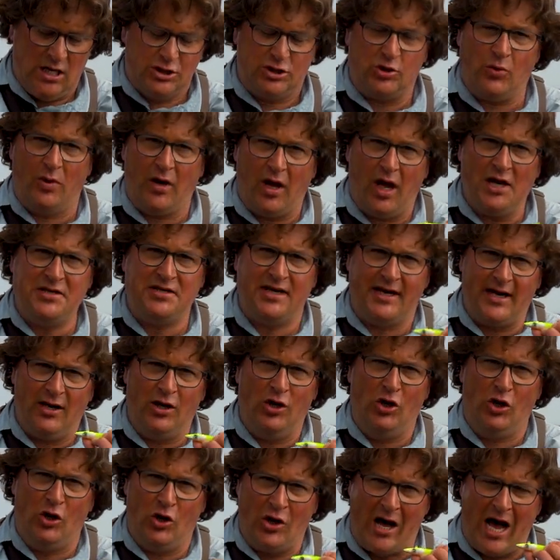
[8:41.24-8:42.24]
So when I take a
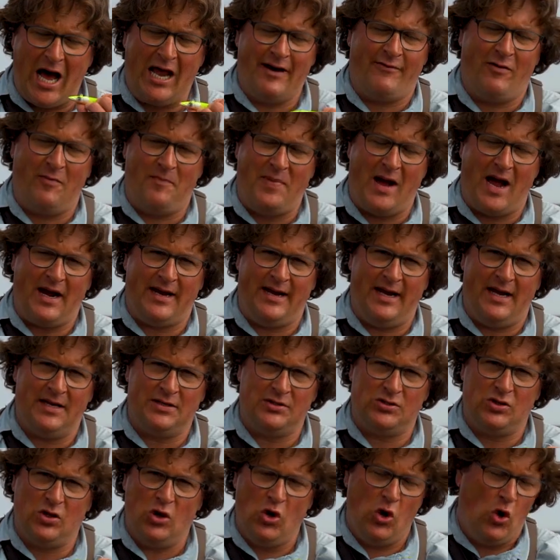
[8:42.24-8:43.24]
lure out of a
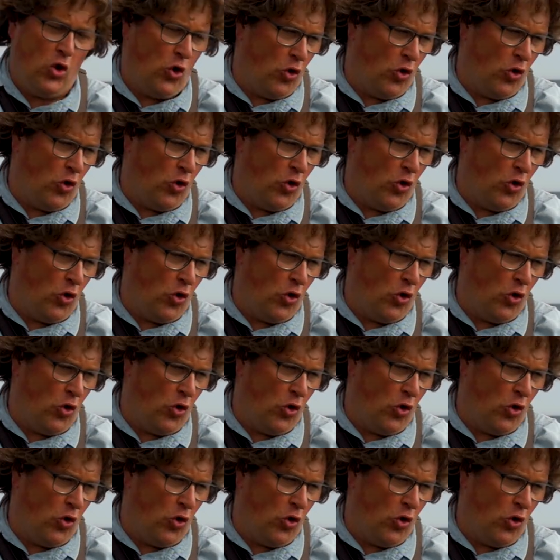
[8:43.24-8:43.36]
packet,